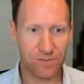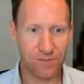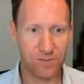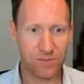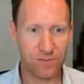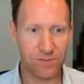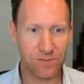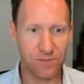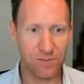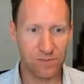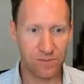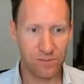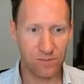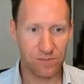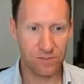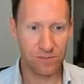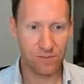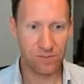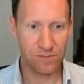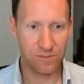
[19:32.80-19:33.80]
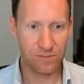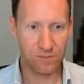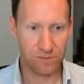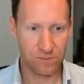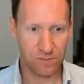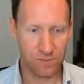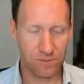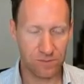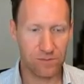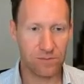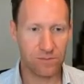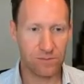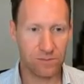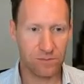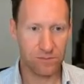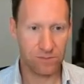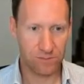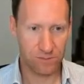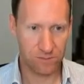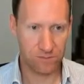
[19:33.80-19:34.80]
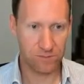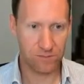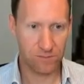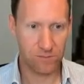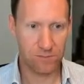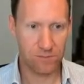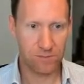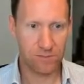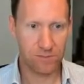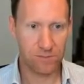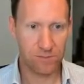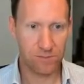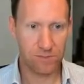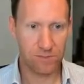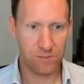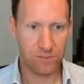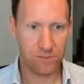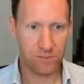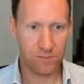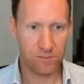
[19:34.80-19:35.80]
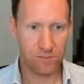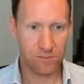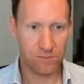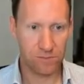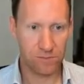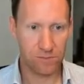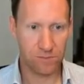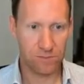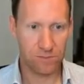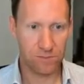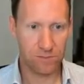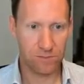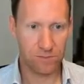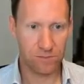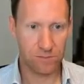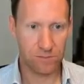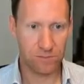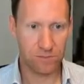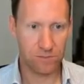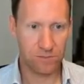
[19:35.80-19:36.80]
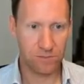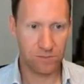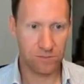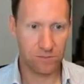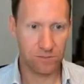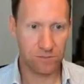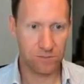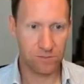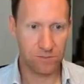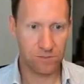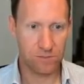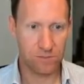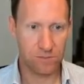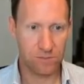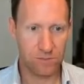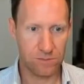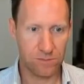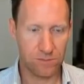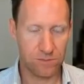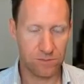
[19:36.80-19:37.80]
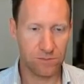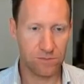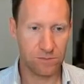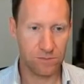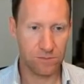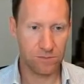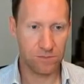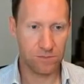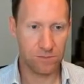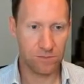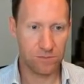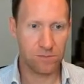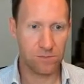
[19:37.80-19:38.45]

The person shown says nothing.